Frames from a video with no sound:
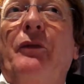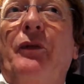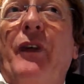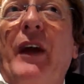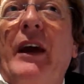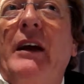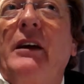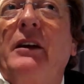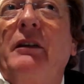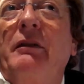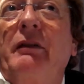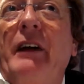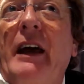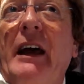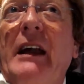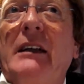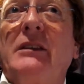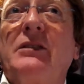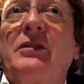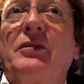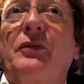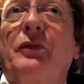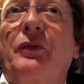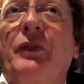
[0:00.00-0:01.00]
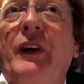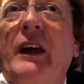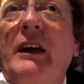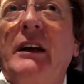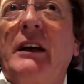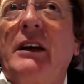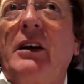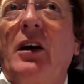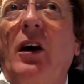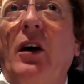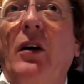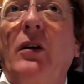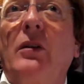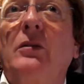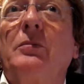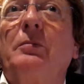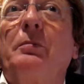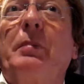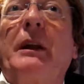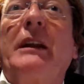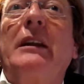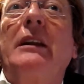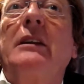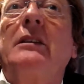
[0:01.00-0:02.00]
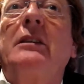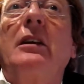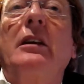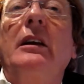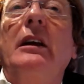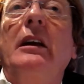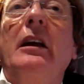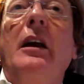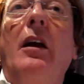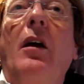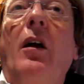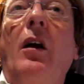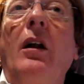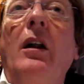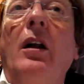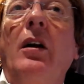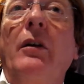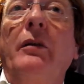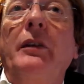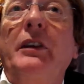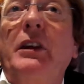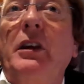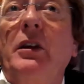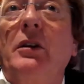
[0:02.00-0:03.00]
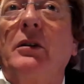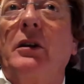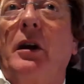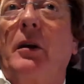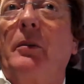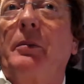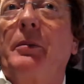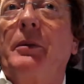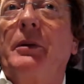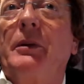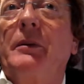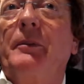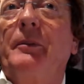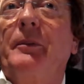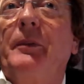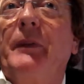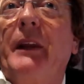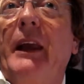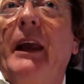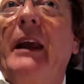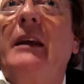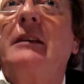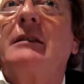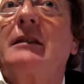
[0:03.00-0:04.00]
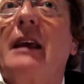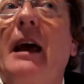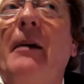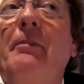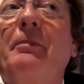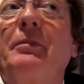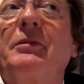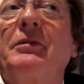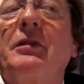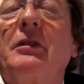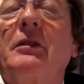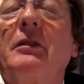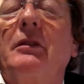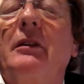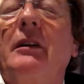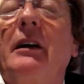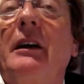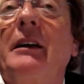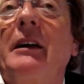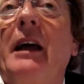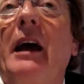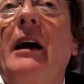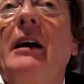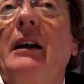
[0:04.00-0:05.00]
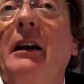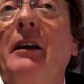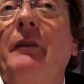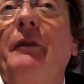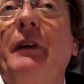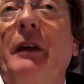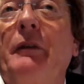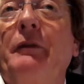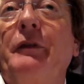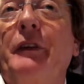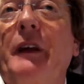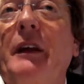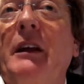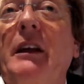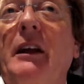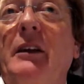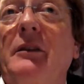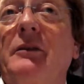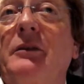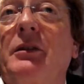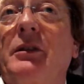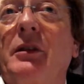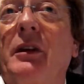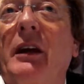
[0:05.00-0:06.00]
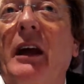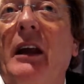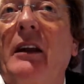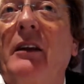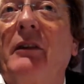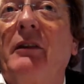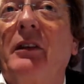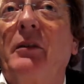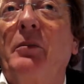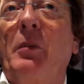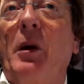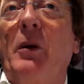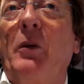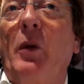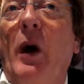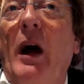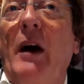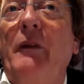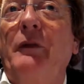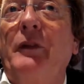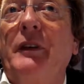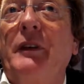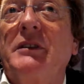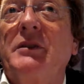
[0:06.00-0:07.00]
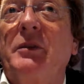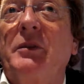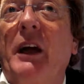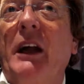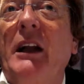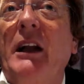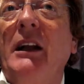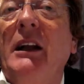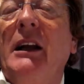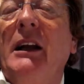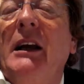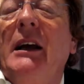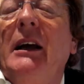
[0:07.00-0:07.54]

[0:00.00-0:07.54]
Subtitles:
very wet, very cold, but it's all over Europe, except, and I live in Finland together with my wife as well,